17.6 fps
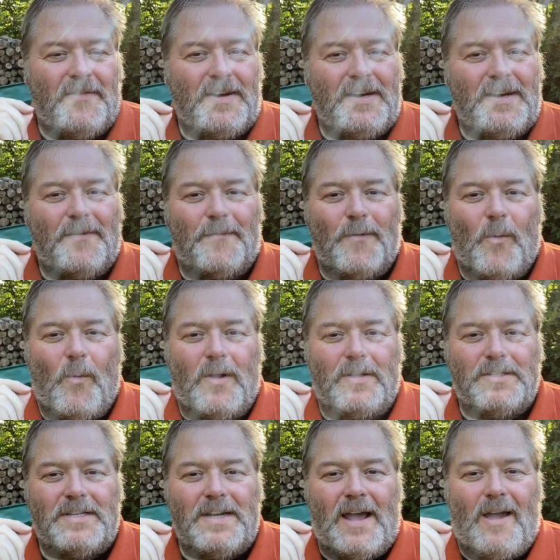different
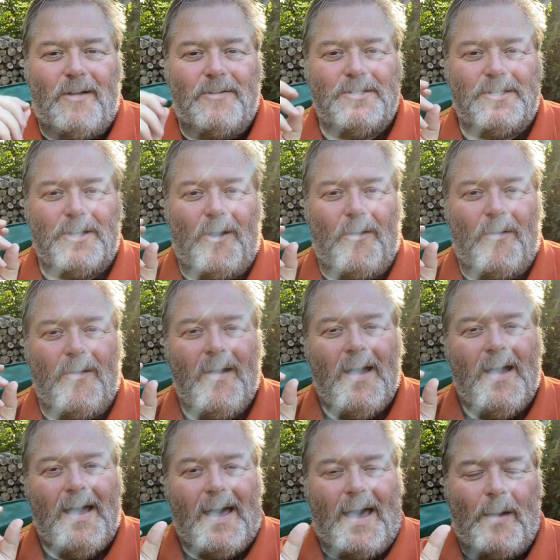ones now. So
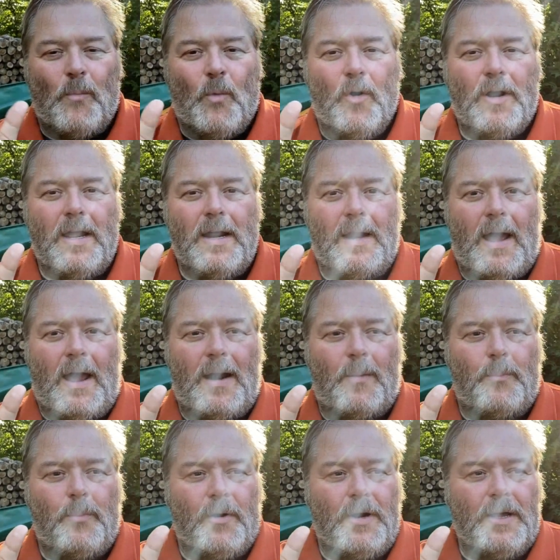I'm working on
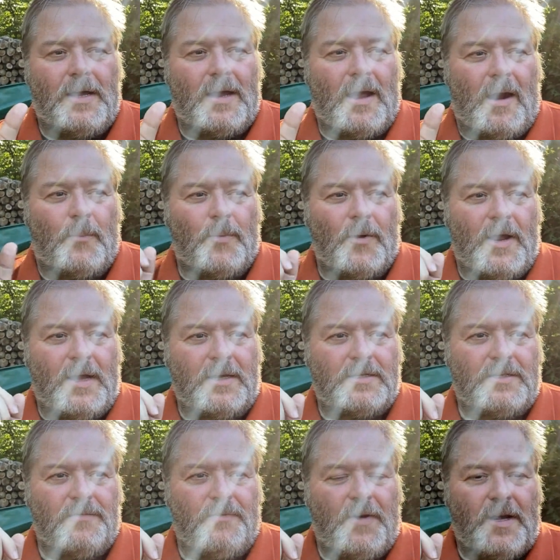a pretty
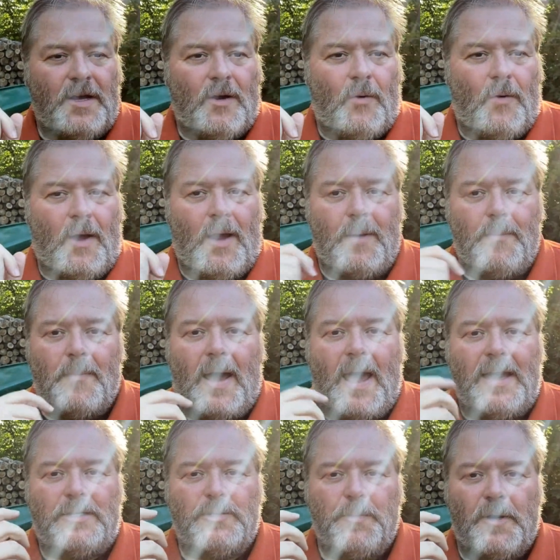comprehensive video on
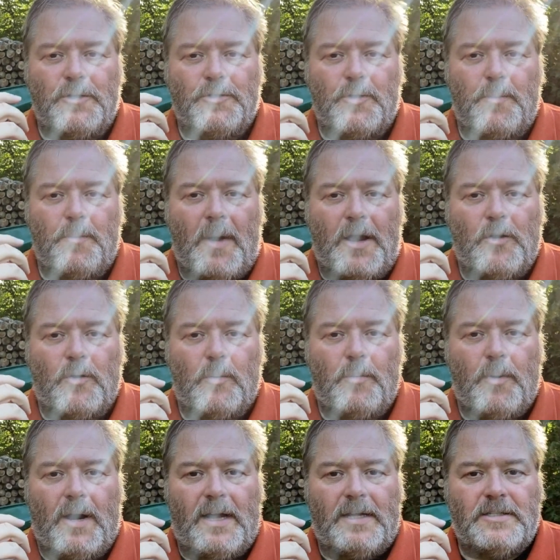my experience with
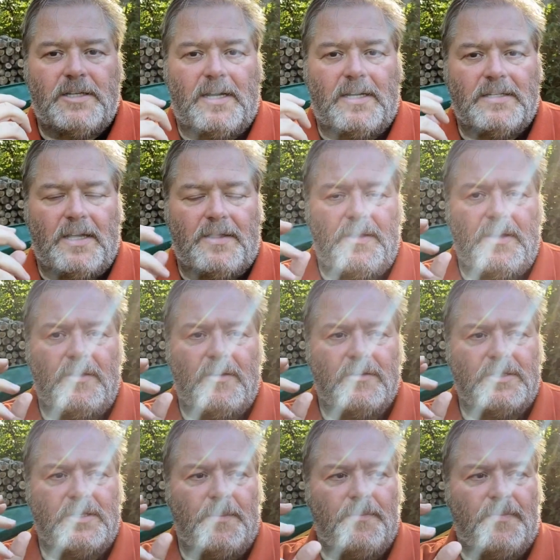microbrands because I think
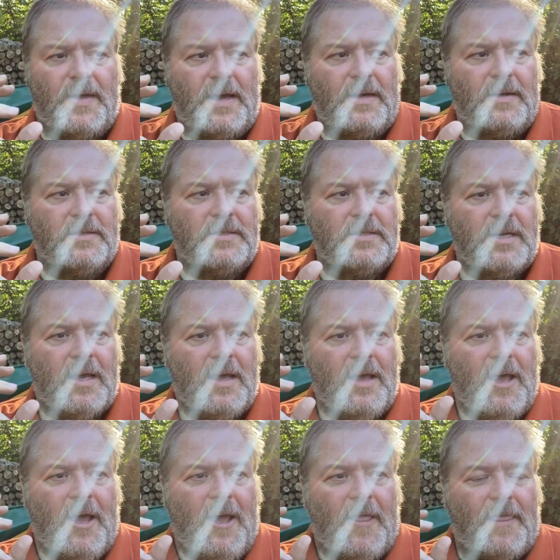there's some things
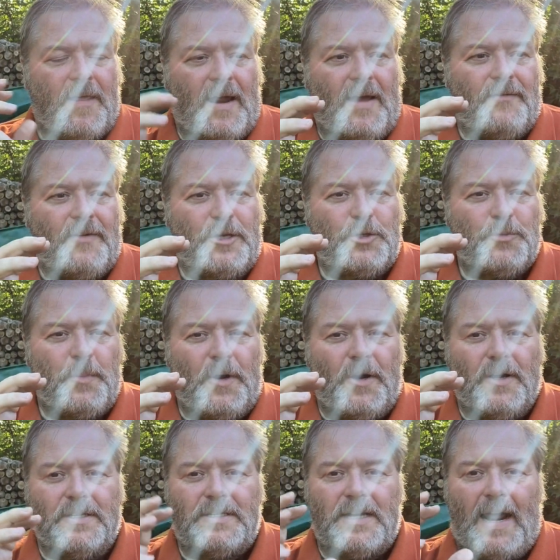that I've
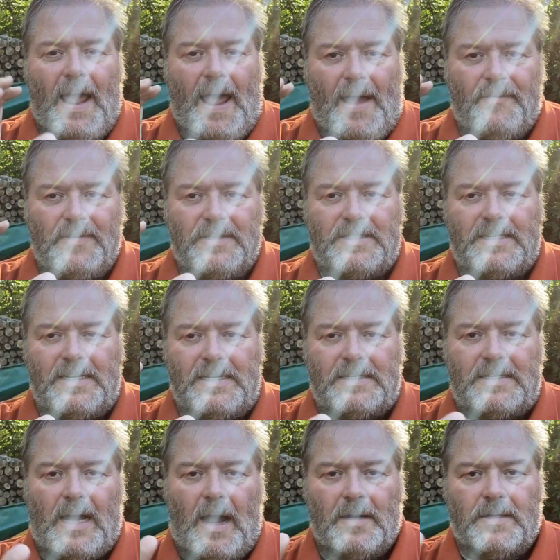experienced that I haven't seen
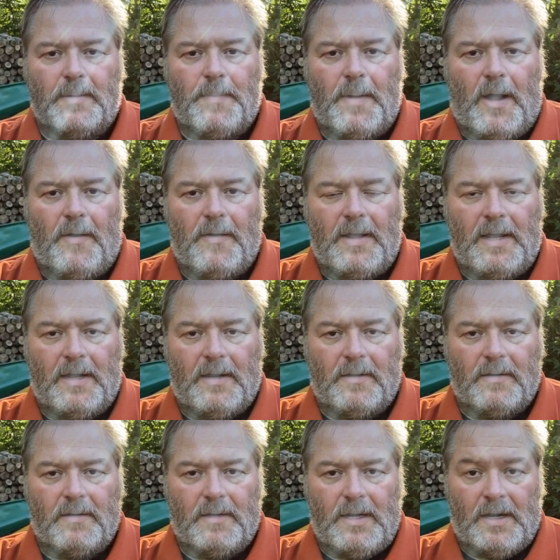talked about
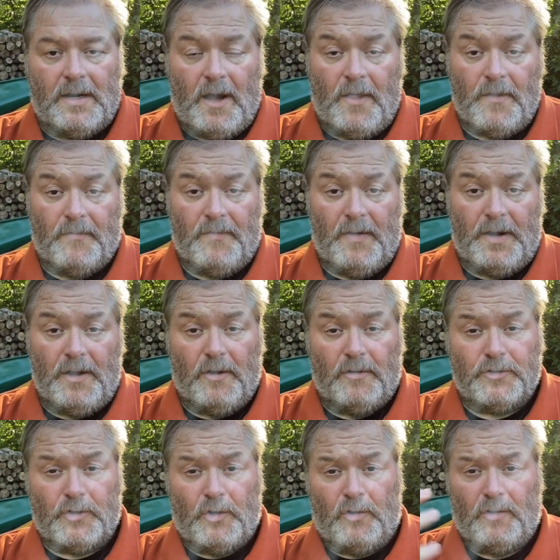in other
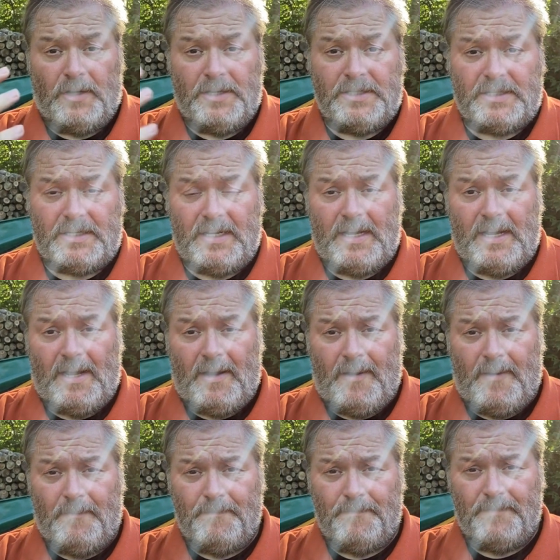videos, or at least
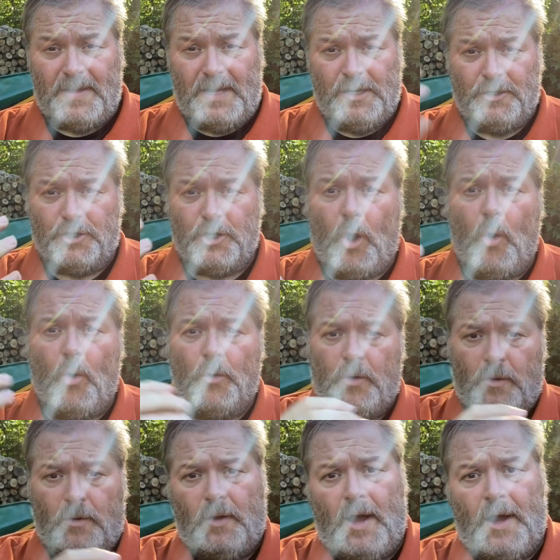in
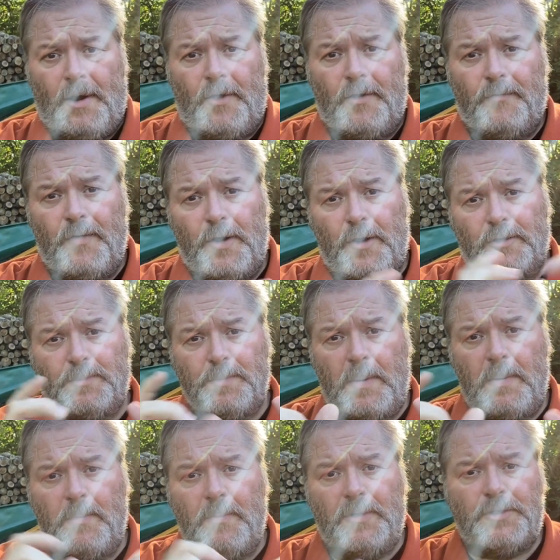total on other videos,
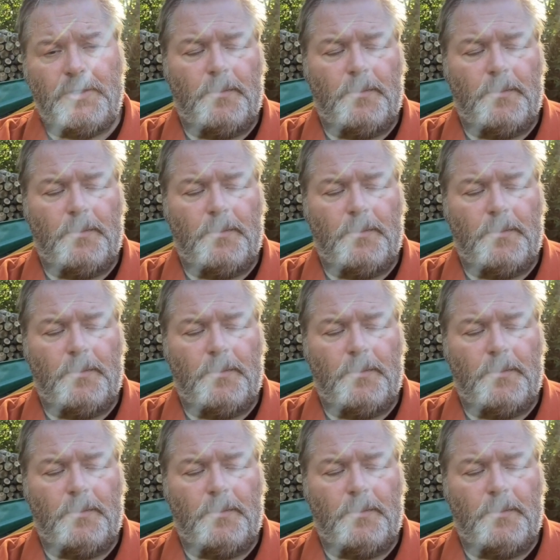maybe bits or